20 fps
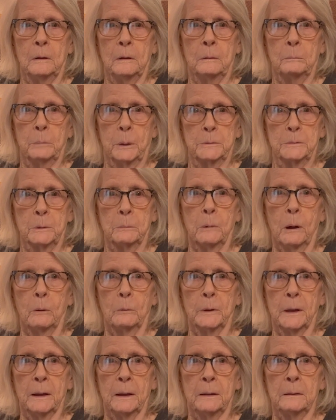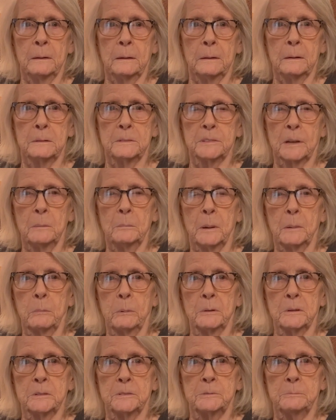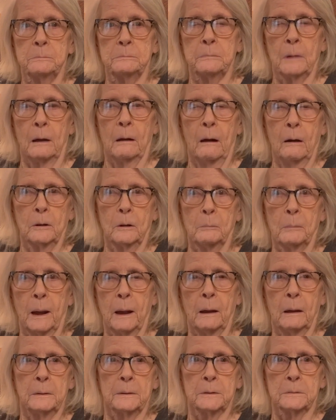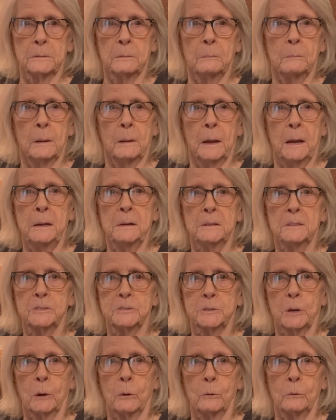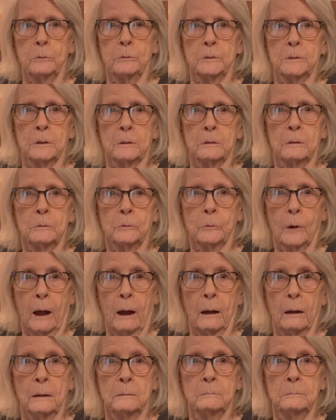put them on that, and then some people just hung them behind a heating stove to dry.